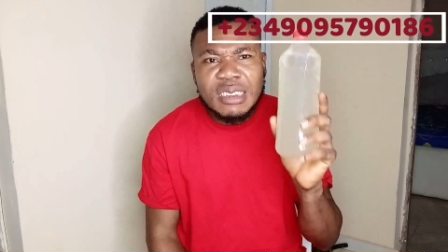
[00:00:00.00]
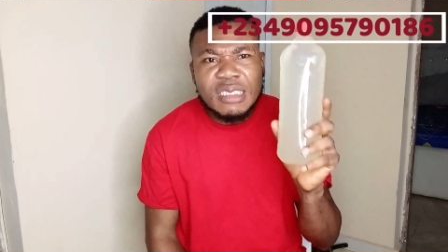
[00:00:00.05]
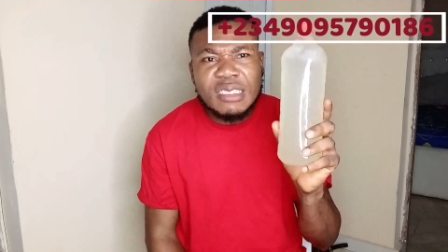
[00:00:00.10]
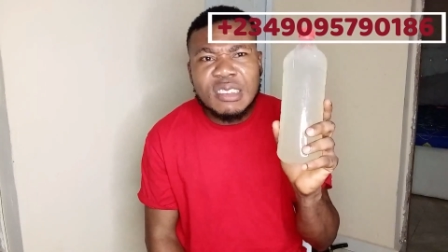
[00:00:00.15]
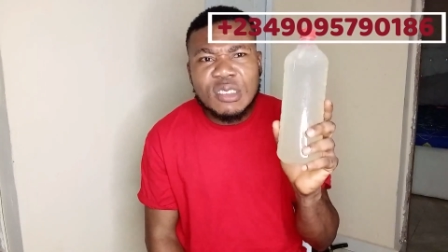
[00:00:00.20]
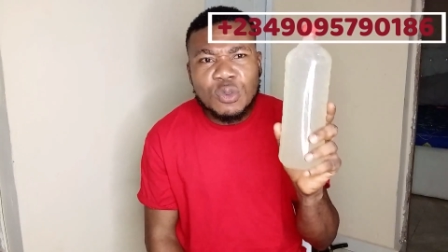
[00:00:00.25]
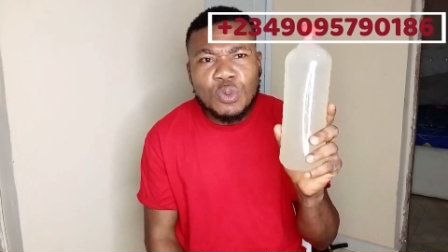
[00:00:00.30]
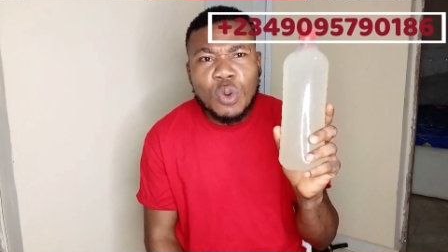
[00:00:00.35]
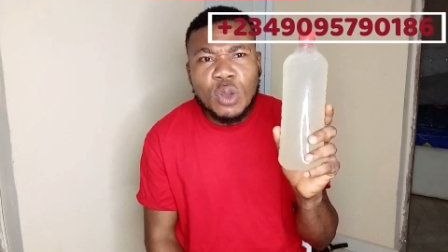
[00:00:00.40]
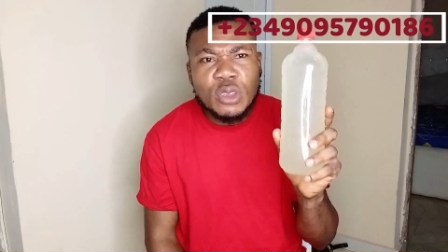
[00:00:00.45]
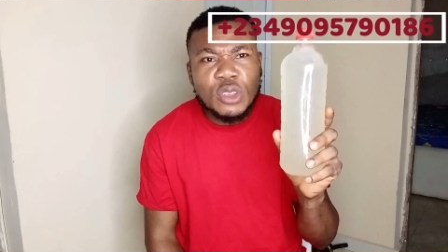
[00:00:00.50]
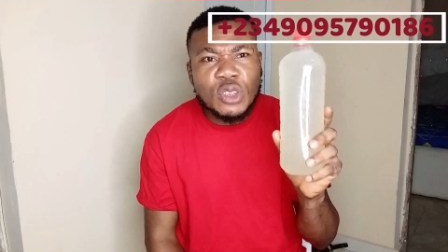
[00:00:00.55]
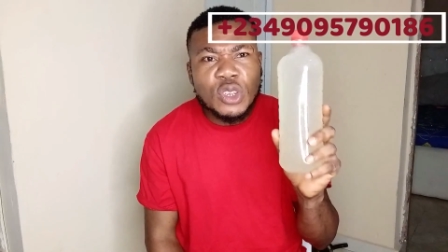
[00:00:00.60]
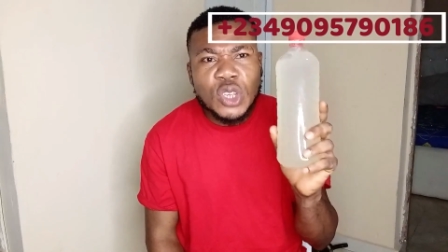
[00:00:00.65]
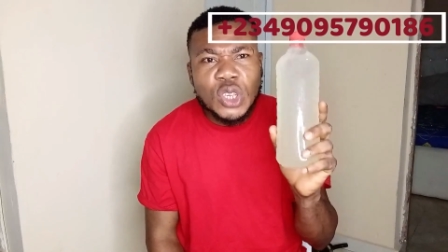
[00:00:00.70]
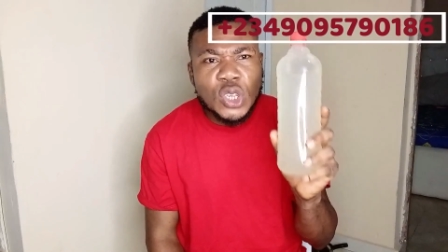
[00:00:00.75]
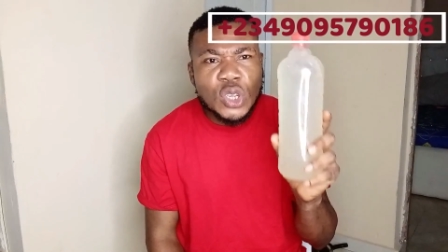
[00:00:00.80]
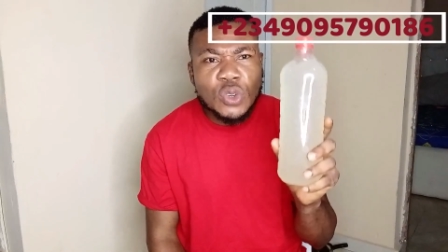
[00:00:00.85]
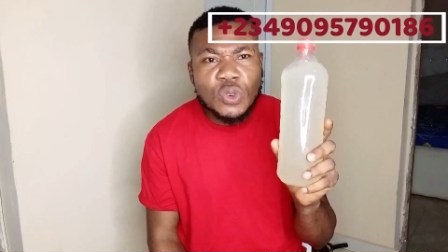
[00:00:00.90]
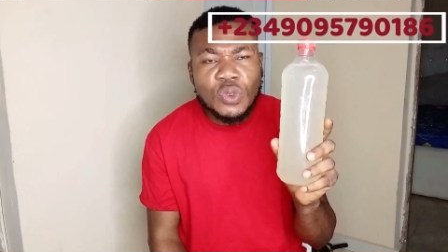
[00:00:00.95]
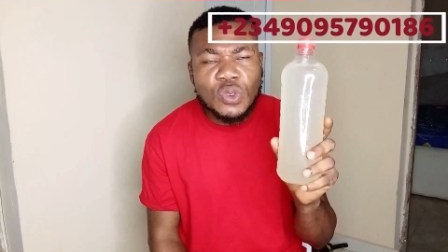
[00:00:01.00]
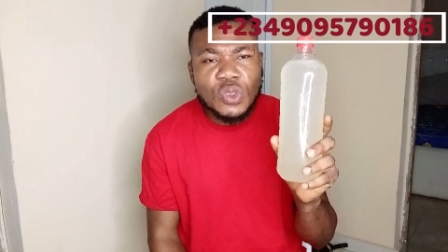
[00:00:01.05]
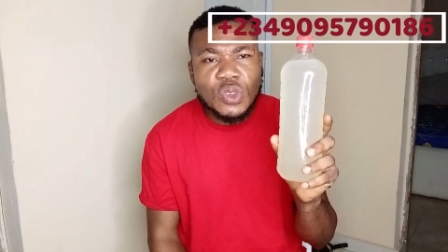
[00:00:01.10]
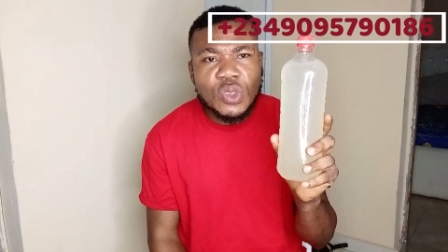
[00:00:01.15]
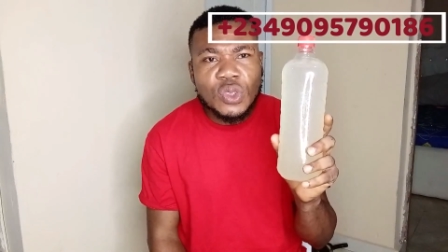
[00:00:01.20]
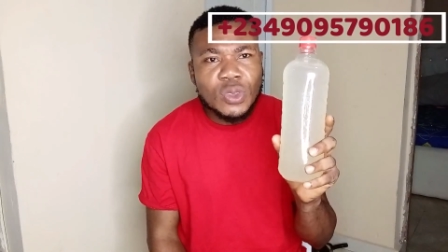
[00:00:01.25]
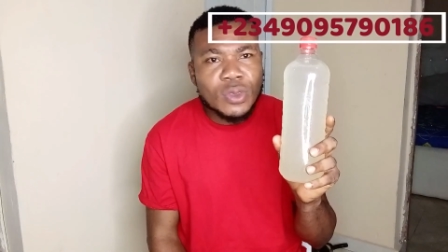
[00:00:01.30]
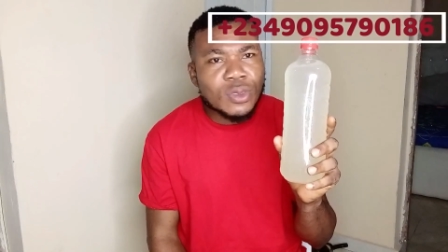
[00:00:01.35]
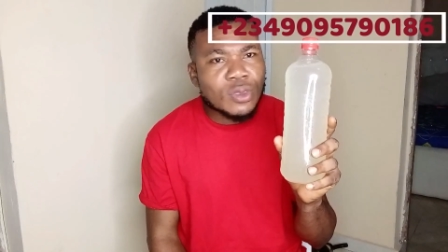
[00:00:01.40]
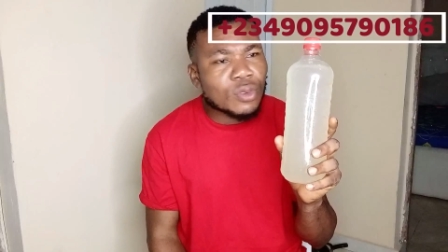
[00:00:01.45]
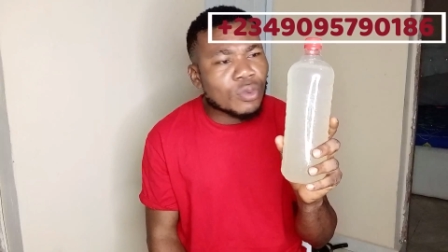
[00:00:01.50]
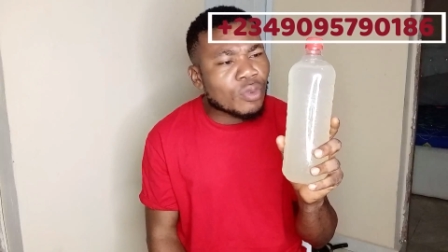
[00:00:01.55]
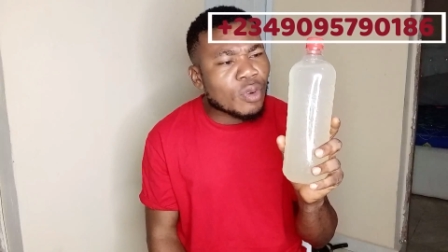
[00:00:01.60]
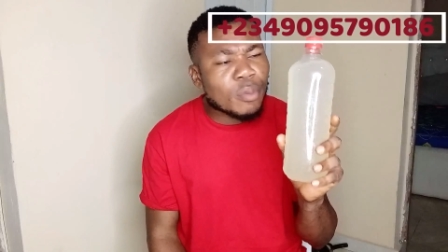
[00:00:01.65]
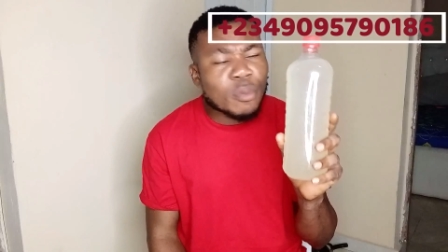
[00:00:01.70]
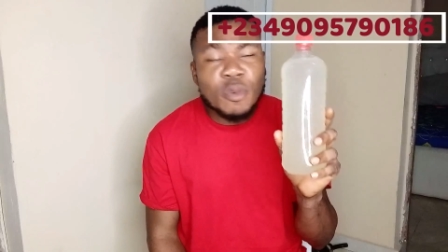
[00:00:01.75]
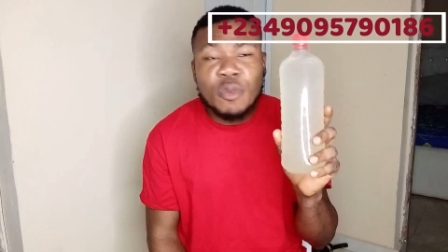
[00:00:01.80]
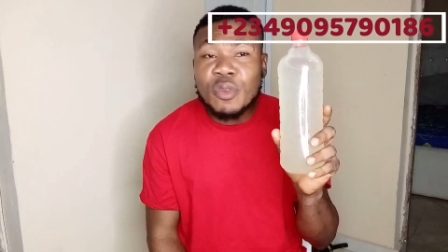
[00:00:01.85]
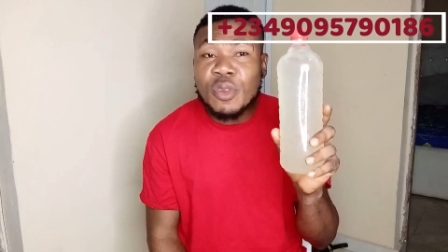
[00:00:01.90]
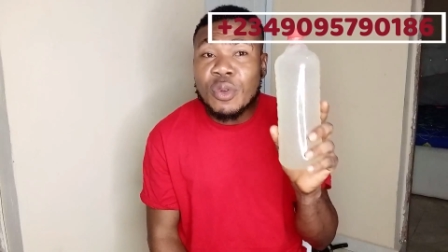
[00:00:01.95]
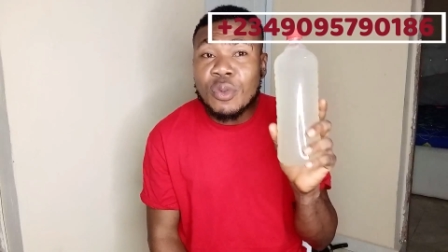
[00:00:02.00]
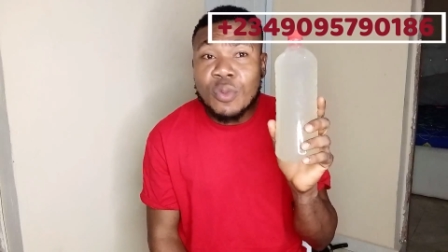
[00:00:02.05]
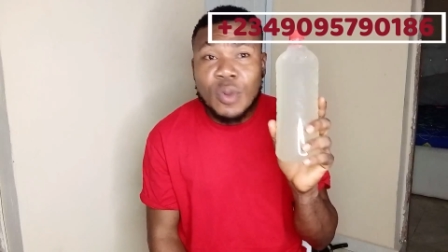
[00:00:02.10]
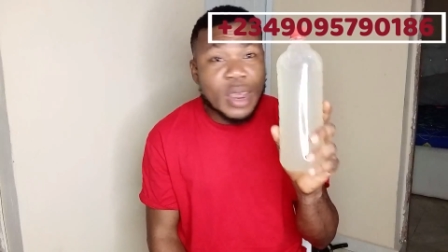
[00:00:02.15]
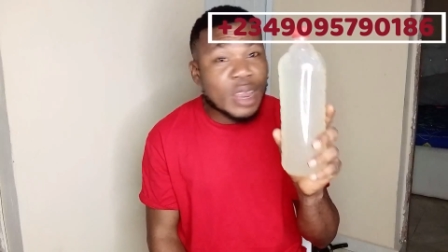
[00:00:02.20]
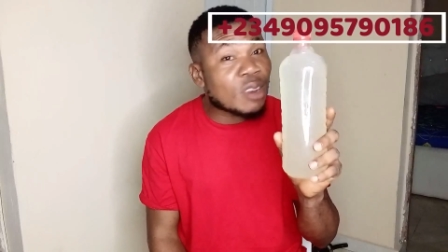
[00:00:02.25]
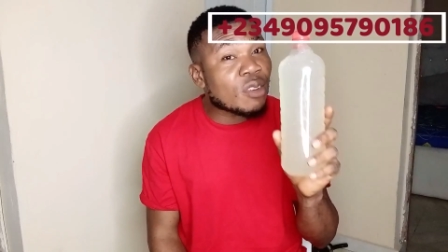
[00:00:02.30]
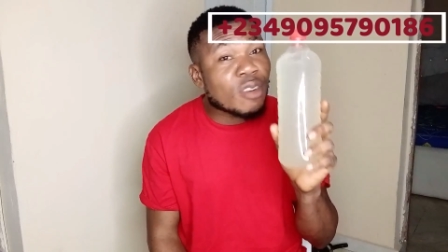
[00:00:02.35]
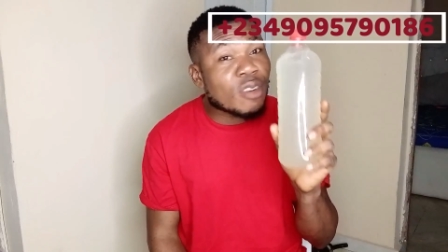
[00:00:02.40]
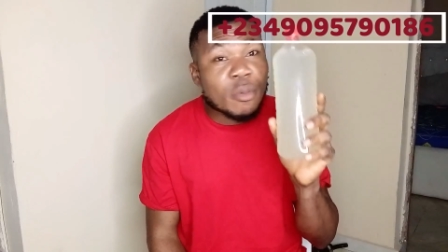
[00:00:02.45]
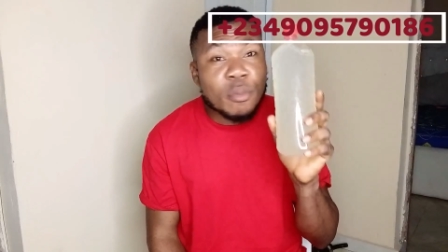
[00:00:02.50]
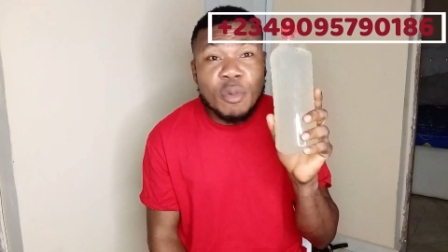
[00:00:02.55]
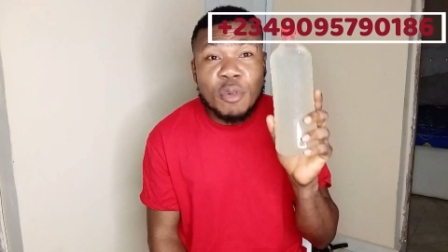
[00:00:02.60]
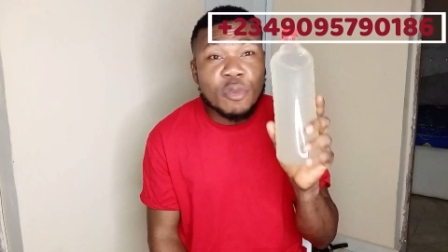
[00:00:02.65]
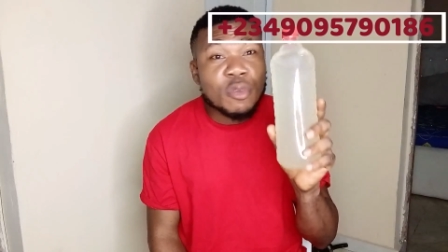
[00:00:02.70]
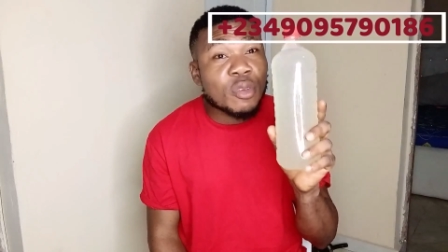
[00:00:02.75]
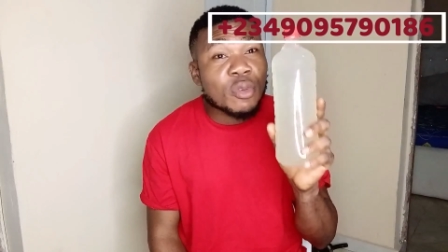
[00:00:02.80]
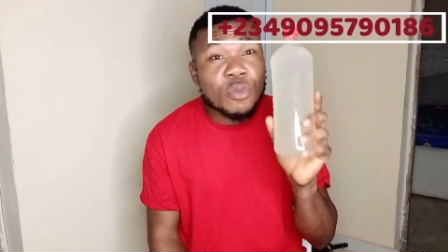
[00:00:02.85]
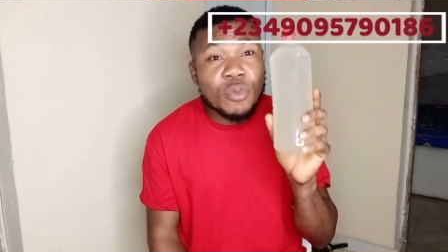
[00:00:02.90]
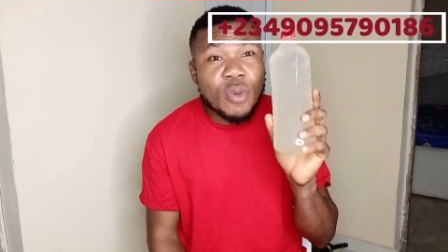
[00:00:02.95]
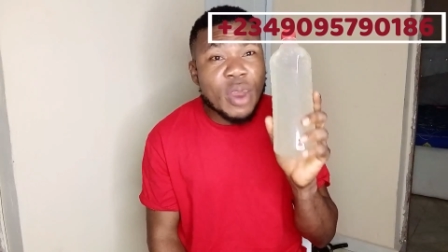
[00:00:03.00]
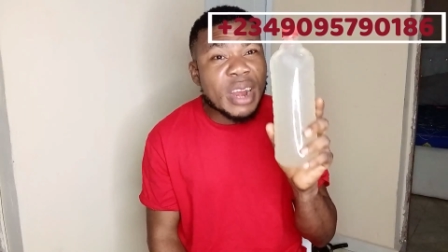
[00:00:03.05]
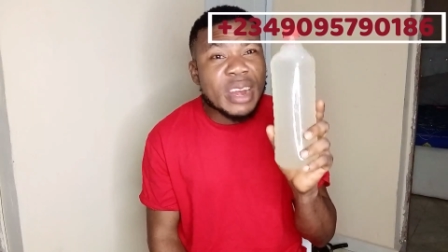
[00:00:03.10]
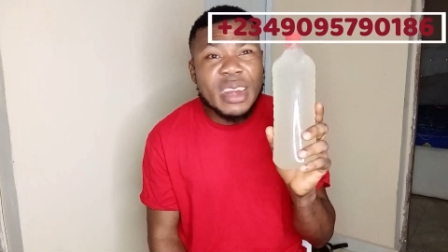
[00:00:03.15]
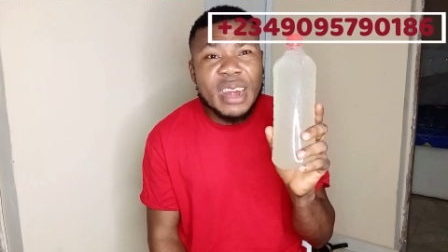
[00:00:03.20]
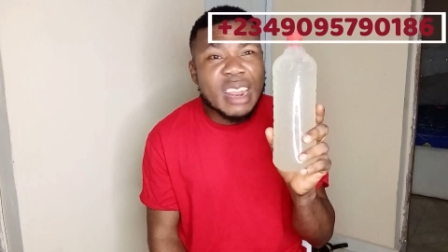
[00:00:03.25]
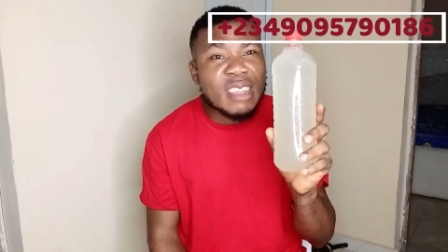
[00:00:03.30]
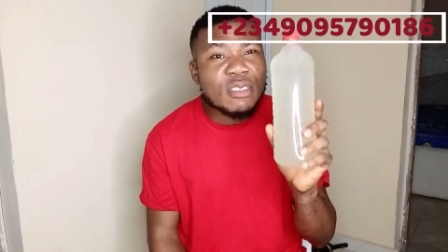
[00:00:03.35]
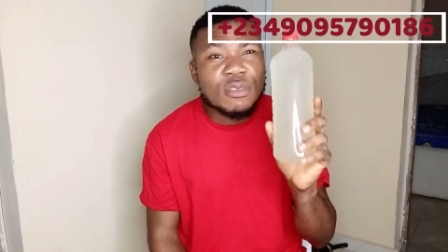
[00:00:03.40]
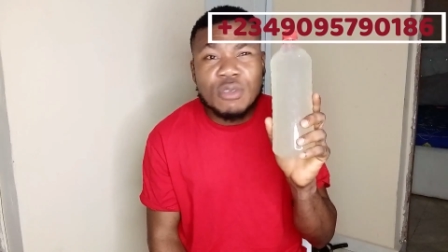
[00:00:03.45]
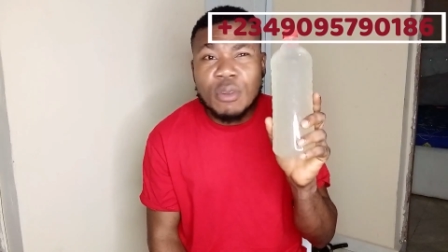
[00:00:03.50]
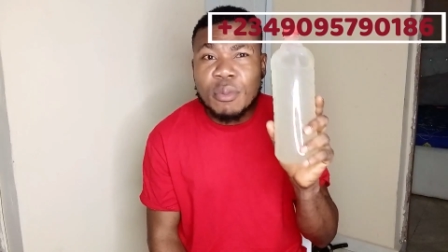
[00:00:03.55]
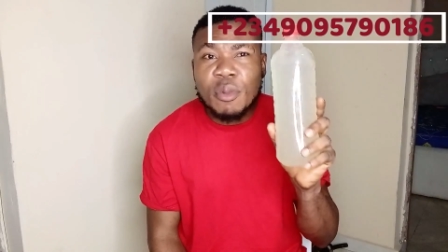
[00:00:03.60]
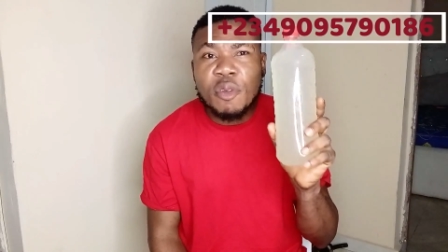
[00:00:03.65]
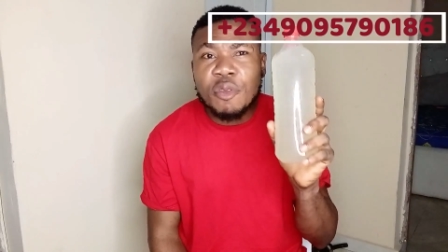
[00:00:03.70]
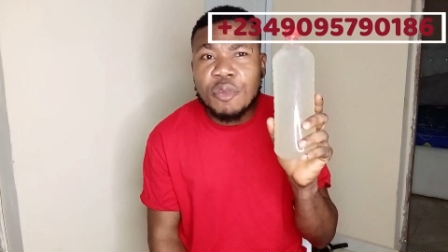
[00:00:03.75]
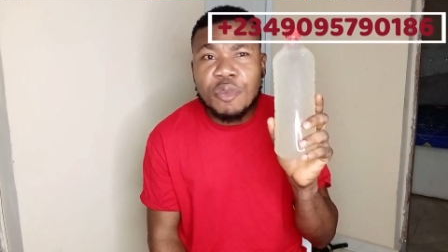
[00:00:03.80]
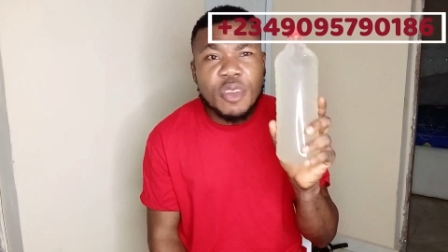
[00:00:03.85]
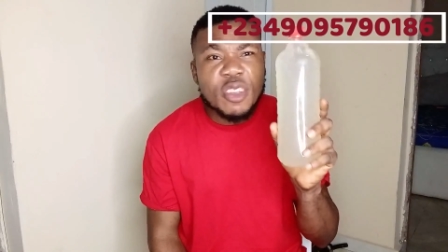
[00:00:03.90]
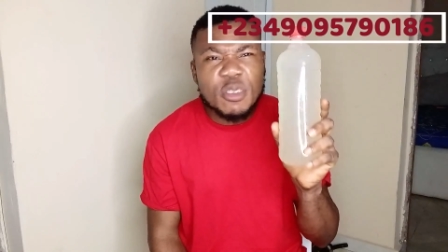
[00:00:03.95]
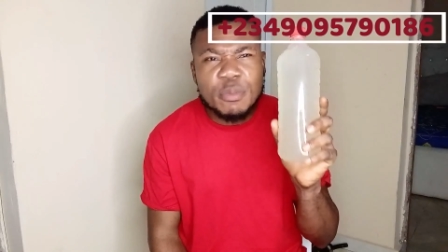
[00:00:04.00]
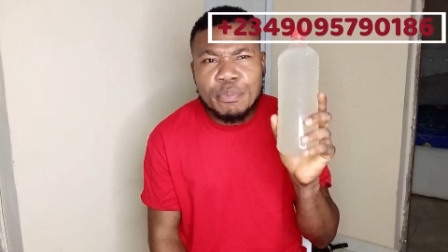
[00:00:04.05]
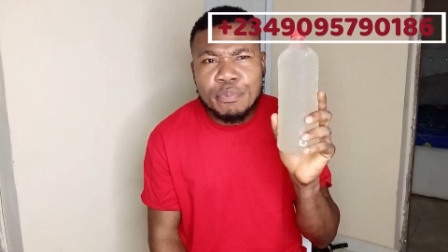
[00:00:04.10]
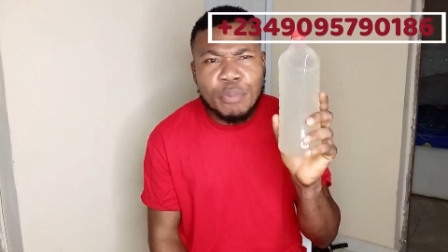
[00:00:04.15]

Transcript: this is what you use to remove the redness from your face.